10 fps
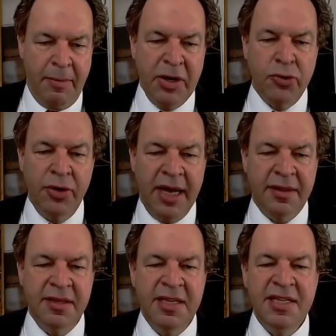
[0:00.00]
you connect the
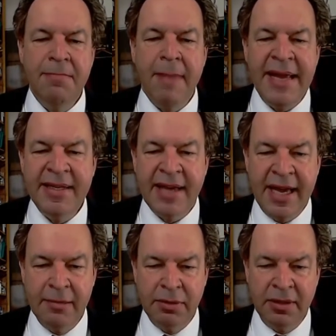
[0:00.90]
DC main
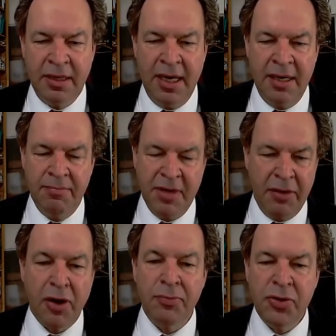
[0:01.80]
cable, I'll
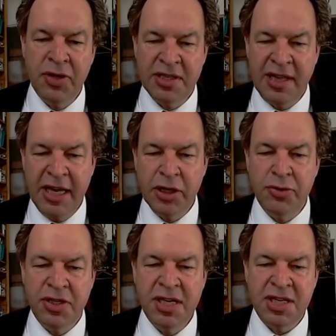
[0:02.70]
come to this later, you
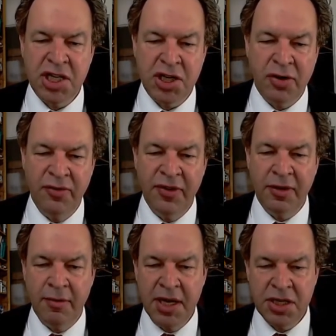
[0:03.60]
see such a
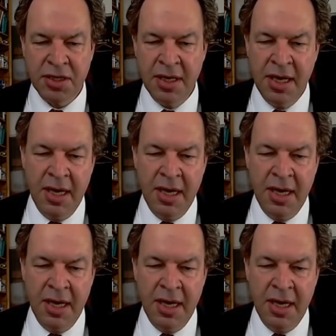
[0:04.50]
configuration.